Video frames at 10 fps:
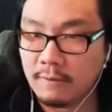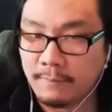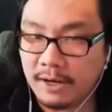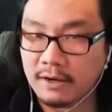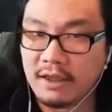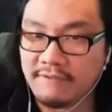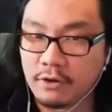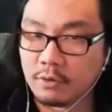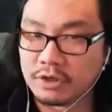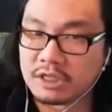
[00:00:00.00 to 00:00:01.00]
But if
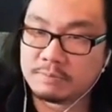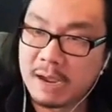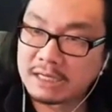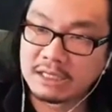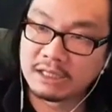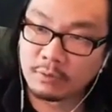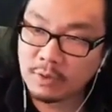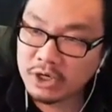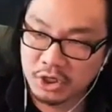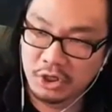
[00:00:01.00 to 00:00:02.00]
you're respecting the
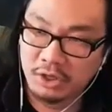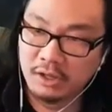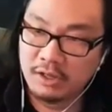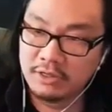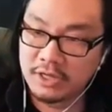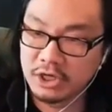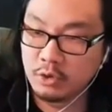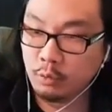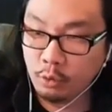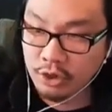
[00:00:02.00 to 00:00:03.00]
original, then
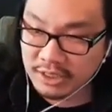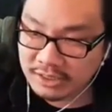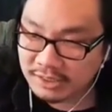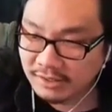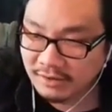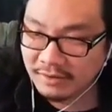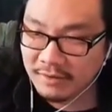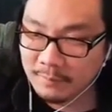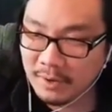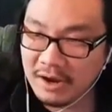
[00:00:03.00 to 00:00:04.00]
you wouldn't.
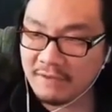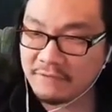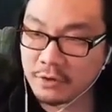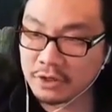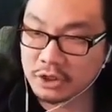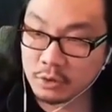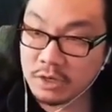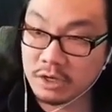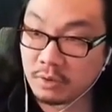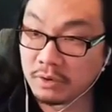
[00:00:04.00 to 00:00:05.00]
But if you're
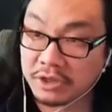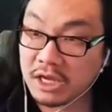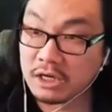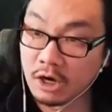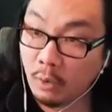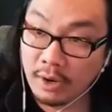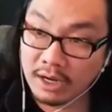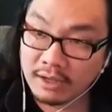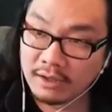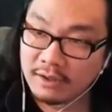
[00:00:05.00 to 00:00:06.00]
doing your own thing,
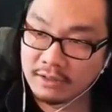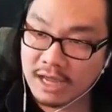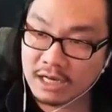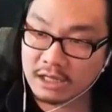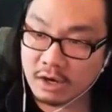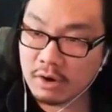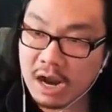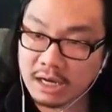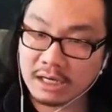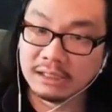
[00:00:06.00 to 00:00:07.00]
knowing that they're
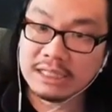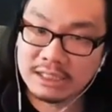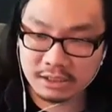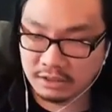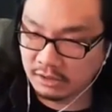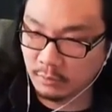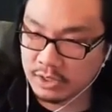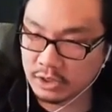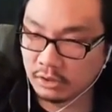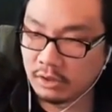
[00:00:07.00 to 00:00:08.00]
not going to listen to the
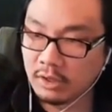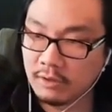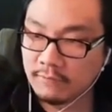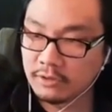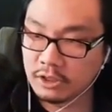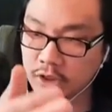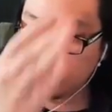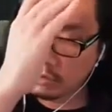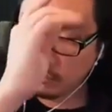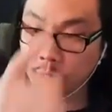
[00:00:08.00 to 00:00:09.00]
original,
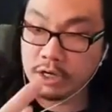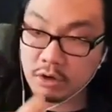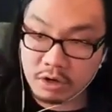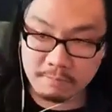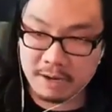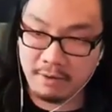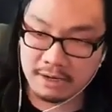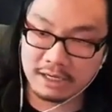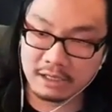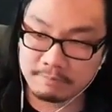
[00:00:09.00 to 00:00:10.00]
you we're comparing
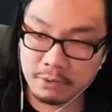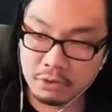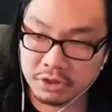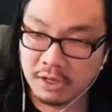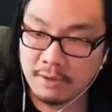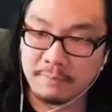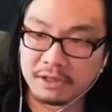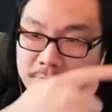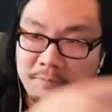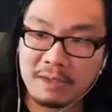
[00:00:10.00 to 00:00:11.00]
it in the booth, but
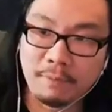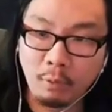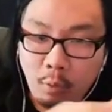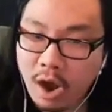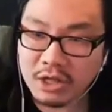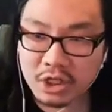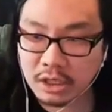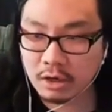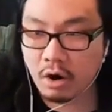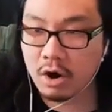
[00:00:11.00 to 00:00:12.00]
the people watching
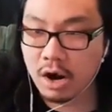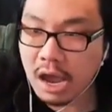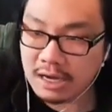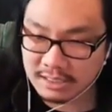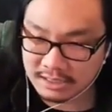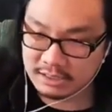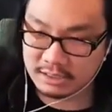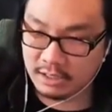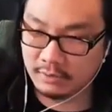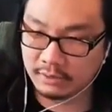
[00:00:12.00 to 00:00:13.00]
it are not
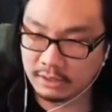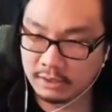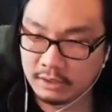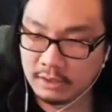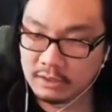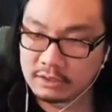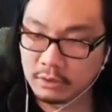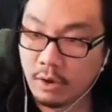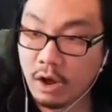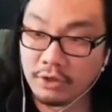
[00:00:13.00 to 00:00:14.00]
necessarily.
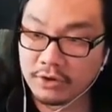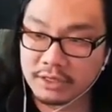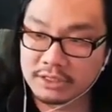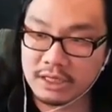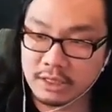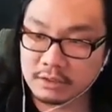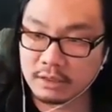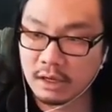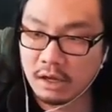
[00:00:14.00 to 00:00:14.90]
So all they're going to see is